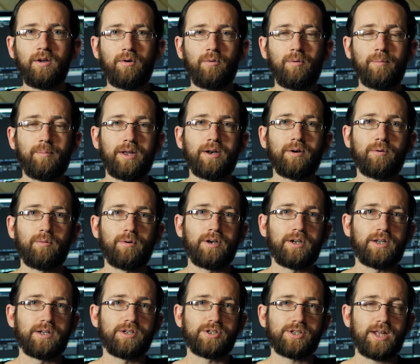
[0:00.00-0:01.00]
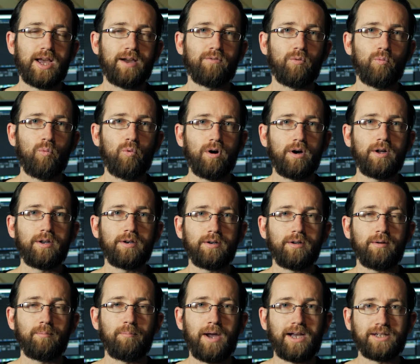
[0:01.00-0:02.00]
we made it where you can just have one
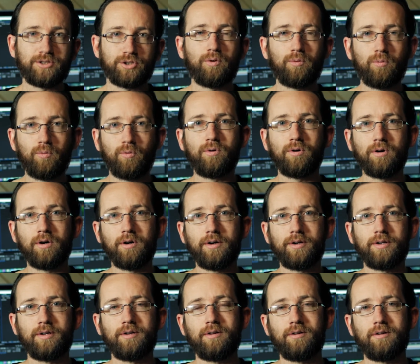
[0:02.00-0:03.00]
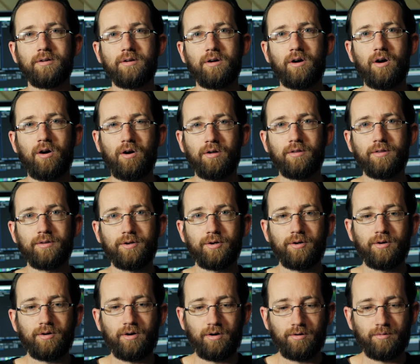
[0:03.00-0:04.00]
magical ward on
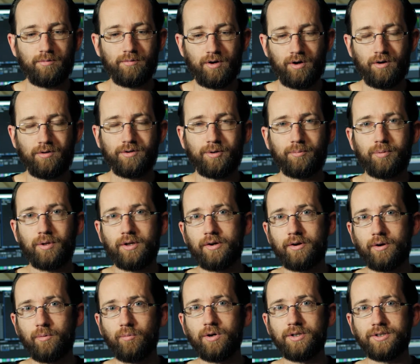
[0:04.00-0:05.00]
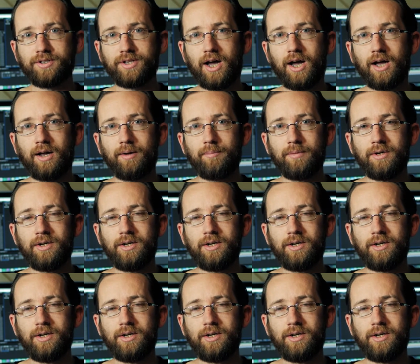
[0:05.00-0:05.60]
your player at one time.